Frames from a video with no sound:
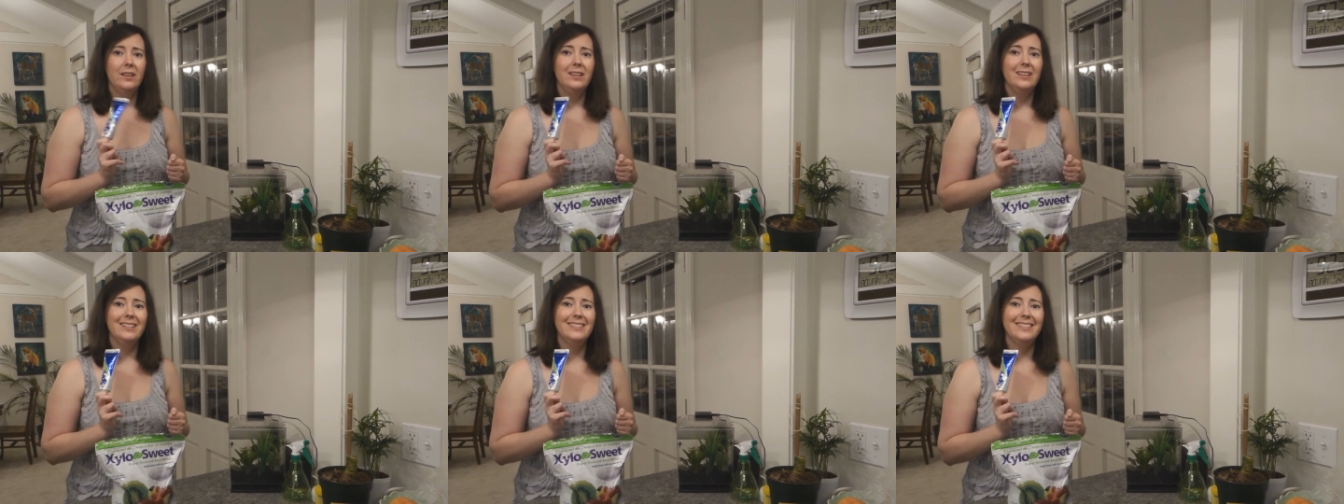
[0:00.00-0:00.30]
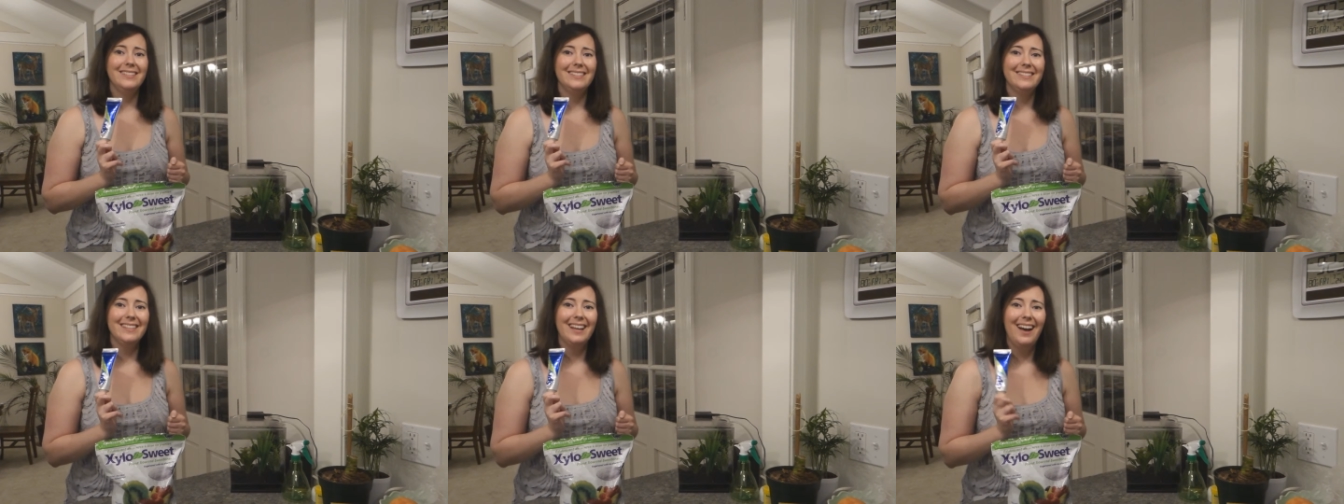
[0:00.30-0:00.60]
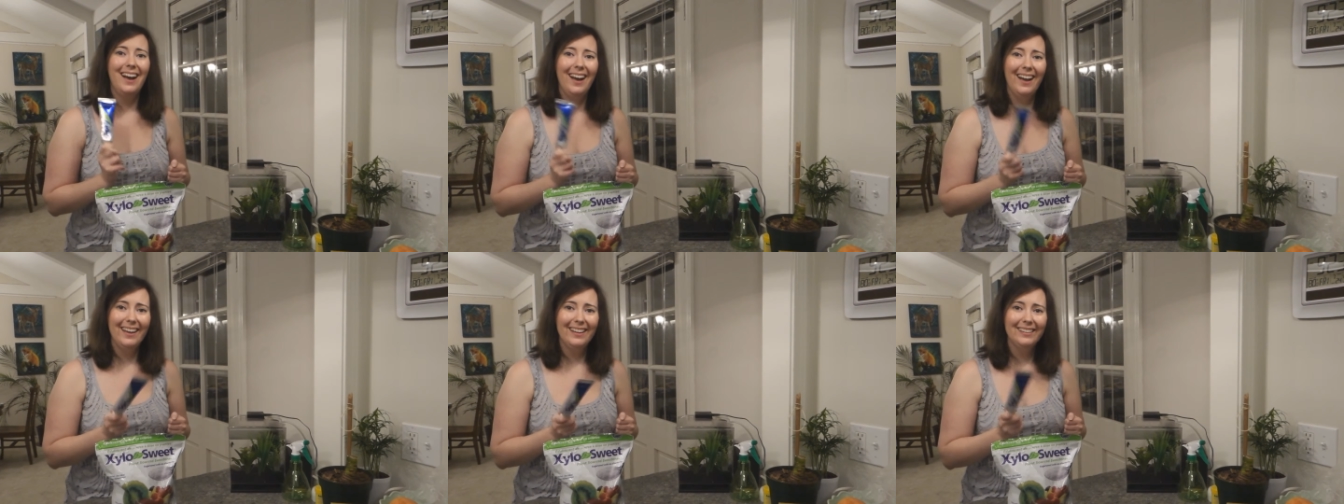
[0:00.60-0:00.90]
is it's
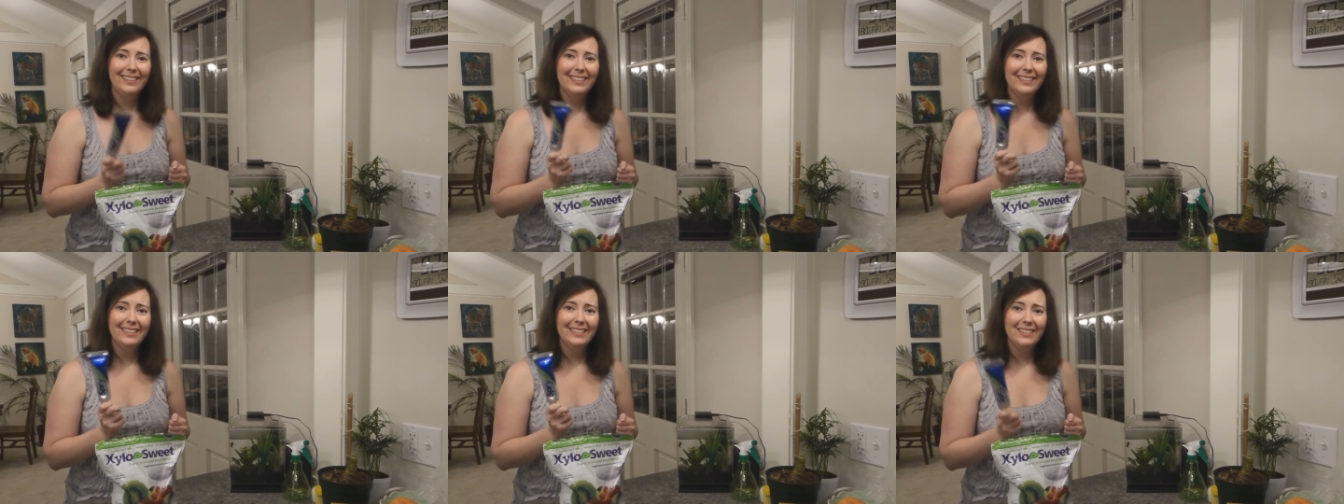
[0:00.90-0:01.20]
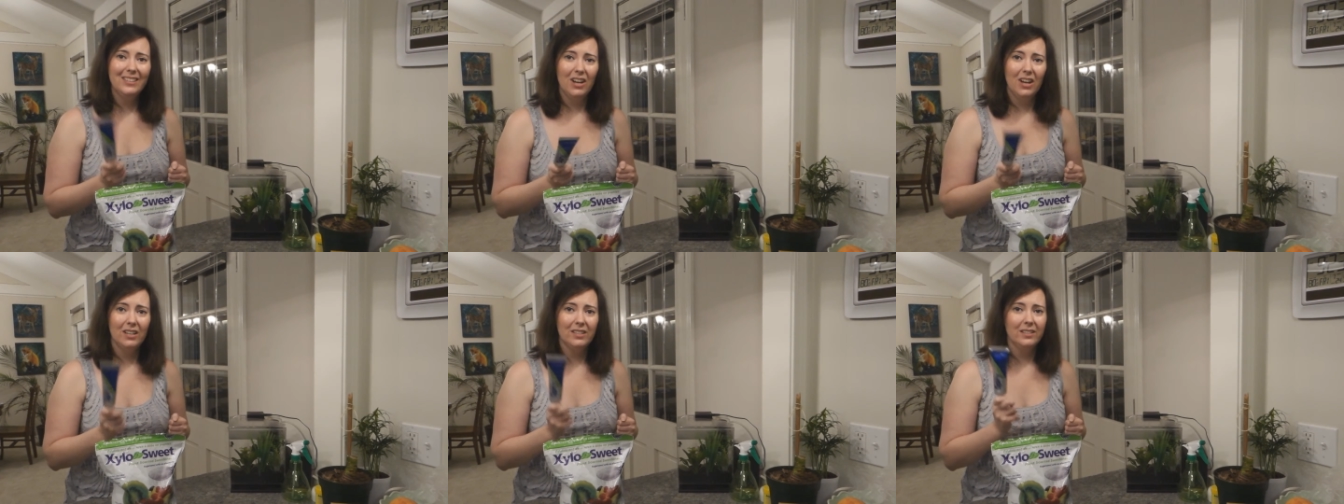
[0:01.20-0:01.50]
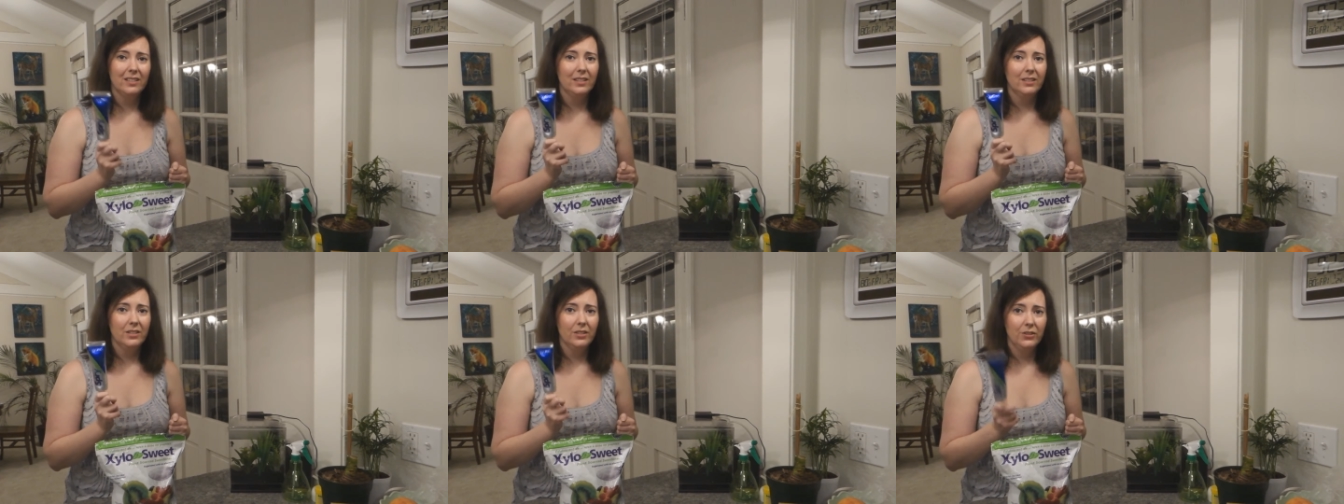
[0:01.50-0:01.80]
highly
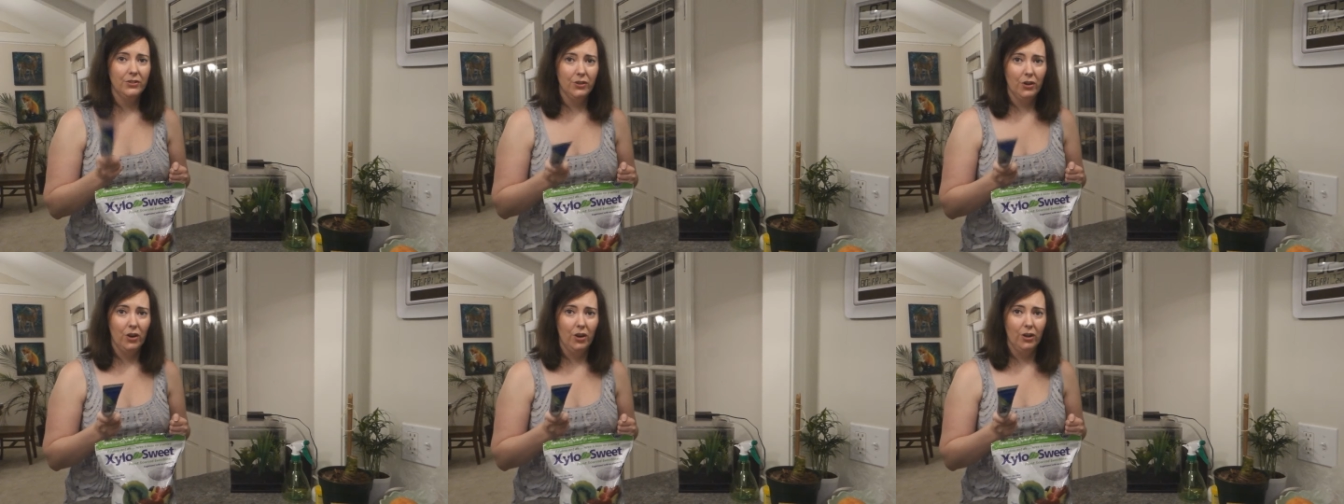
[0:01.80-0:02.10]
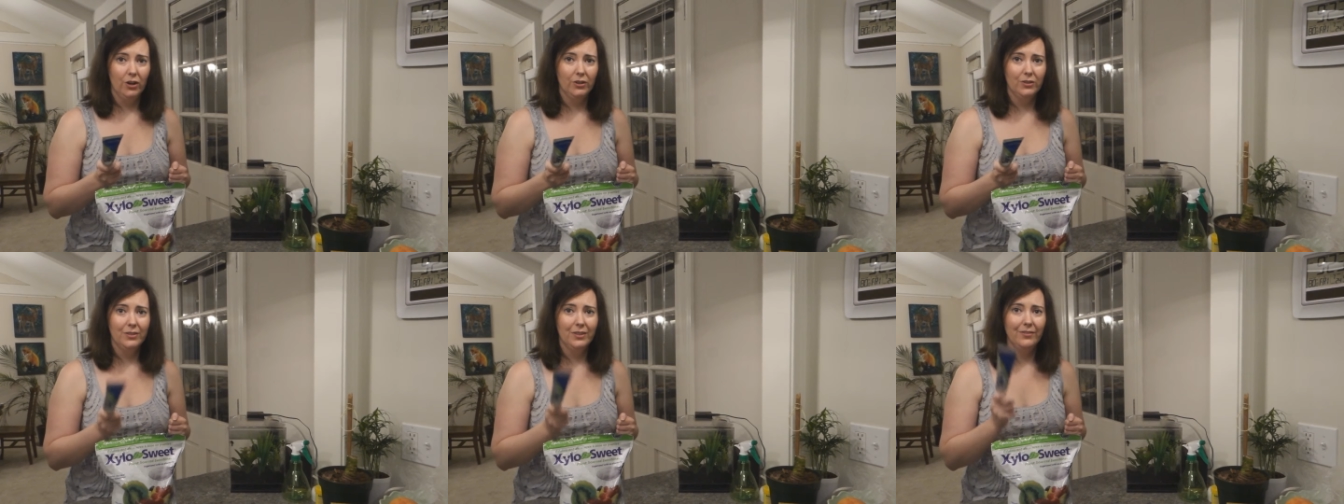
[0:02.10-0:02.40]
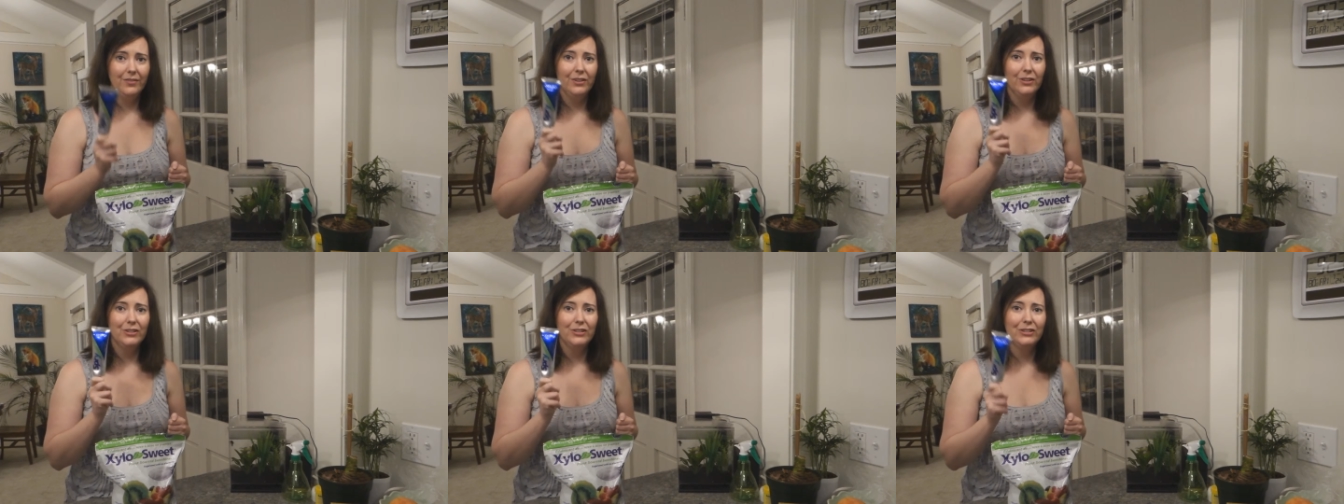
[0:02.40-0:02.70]
toxic to dogs.
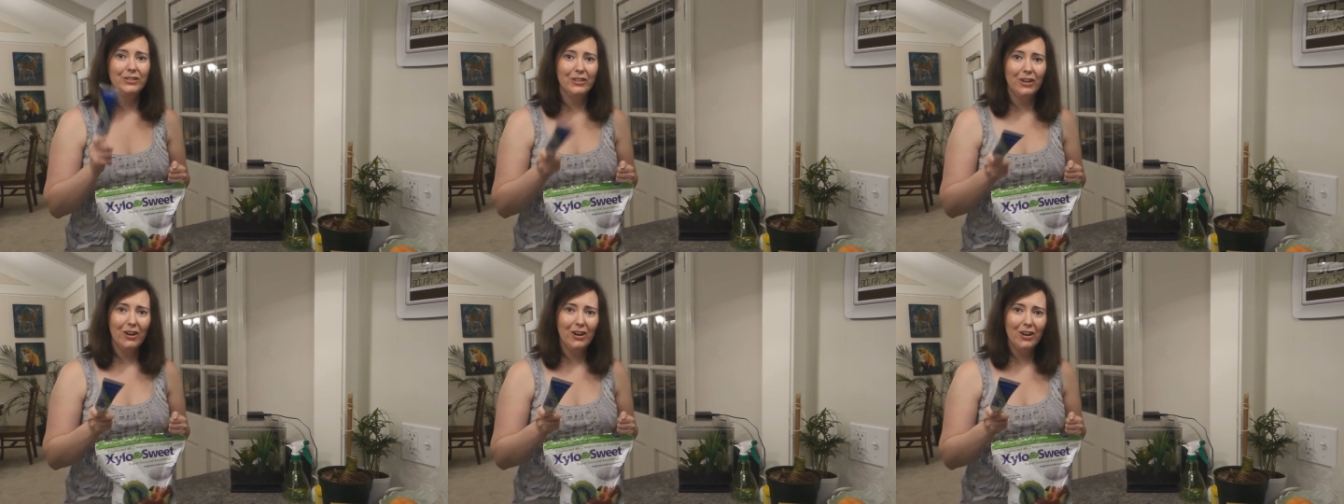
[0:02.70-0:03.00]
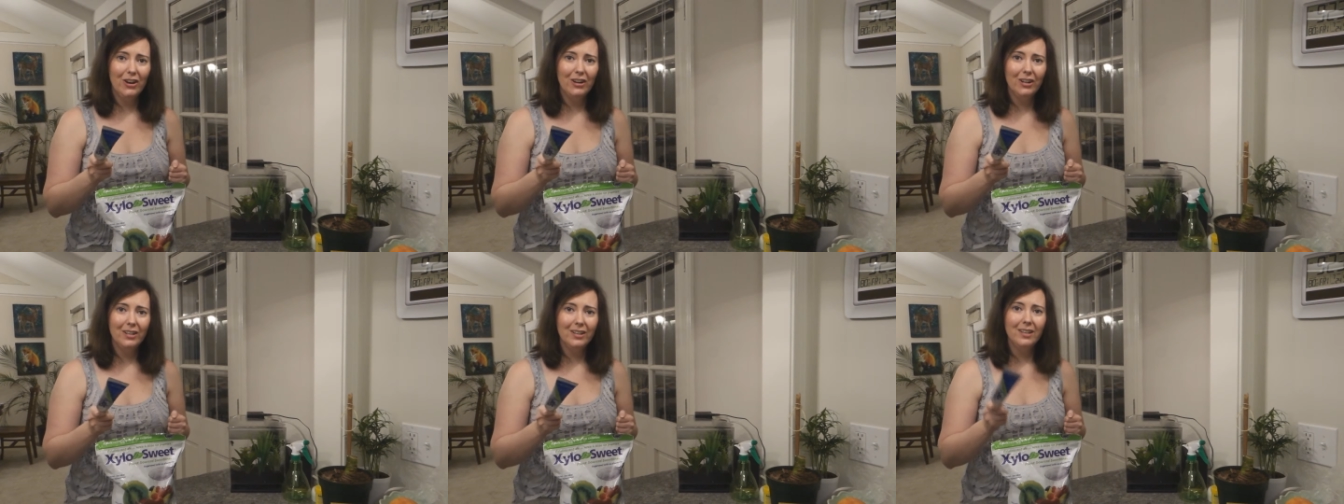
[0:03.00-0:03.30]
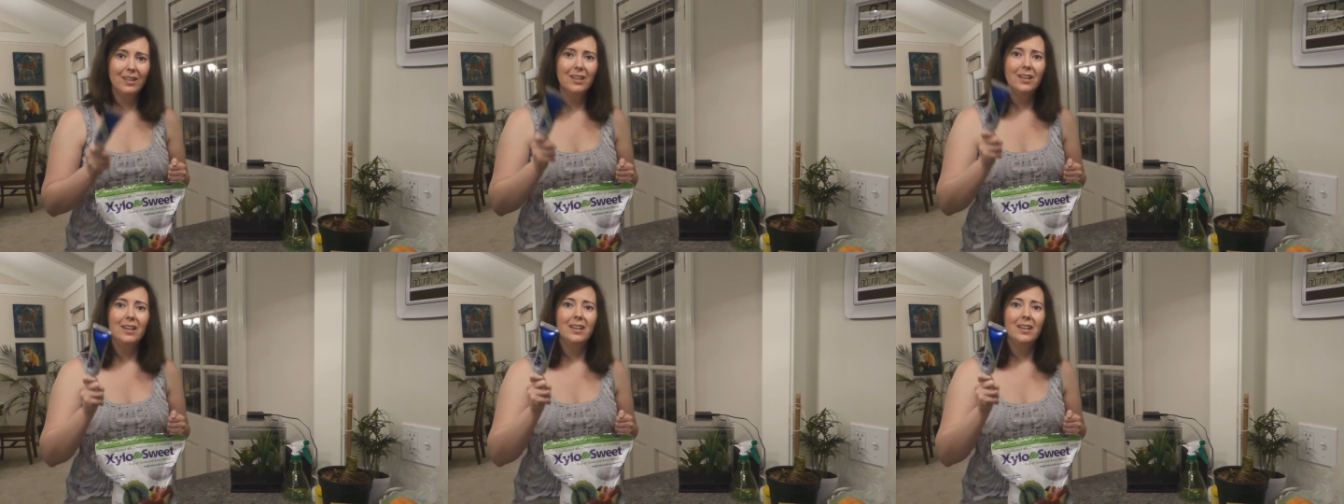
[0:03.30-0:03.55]
If your dog